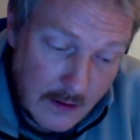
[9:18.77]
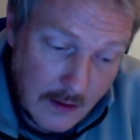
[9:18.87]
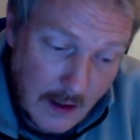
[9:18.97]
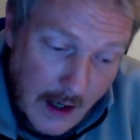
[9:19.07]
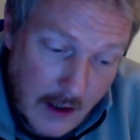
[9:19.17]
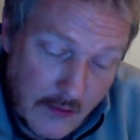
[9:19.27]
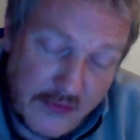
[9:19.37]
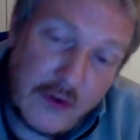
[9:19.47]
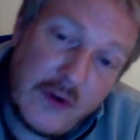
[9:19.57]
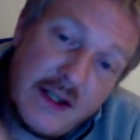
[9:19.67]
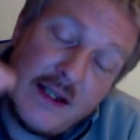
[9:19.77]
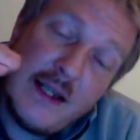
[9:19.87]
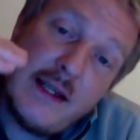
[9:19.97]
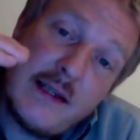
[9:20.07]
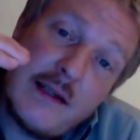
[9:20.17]
kind of a
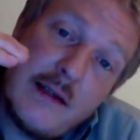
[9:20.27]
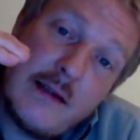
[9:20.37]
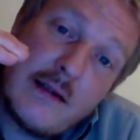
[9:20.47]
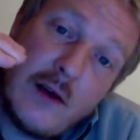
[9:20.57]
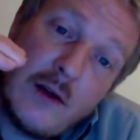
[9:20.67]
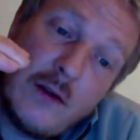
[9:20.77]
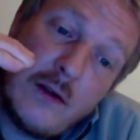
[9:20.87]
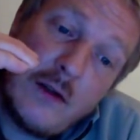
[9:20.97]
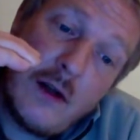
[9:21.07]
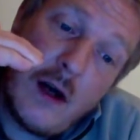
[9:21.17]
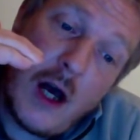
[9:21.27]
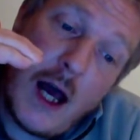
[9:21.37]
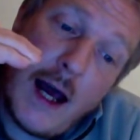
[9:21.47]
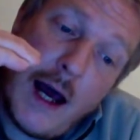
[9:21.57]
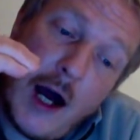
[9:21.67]
resistance on
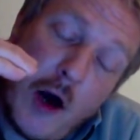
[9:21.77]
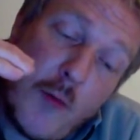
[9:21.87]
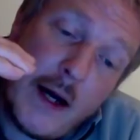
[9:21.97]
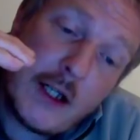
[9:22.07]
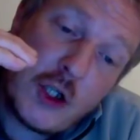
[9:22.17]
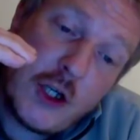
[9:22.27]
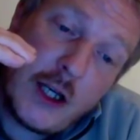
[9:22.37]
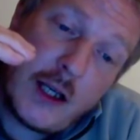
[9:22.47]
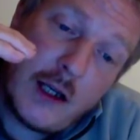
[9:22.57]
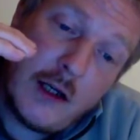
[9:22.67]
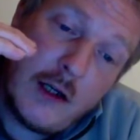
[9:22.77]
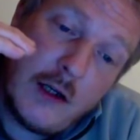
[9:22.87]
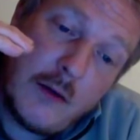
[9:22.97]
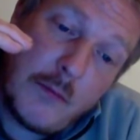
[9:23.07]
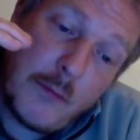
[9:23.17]
how much they
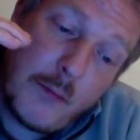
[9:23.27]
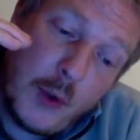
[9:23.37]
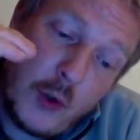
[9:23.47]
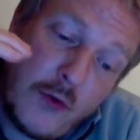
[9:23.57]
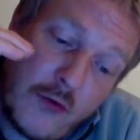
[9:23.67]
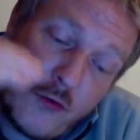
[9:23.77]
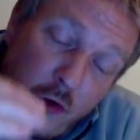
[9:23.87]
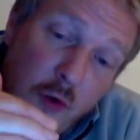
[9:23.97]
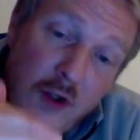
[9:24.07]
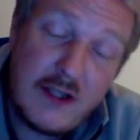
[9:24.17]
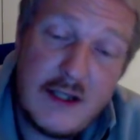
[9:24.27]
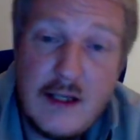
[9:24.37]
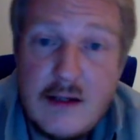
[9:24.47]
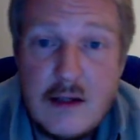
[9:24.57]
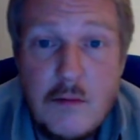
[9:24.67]
can put through the
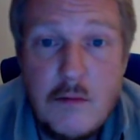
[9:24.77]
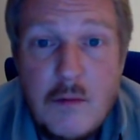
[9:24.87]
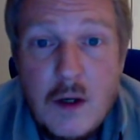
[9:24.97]
system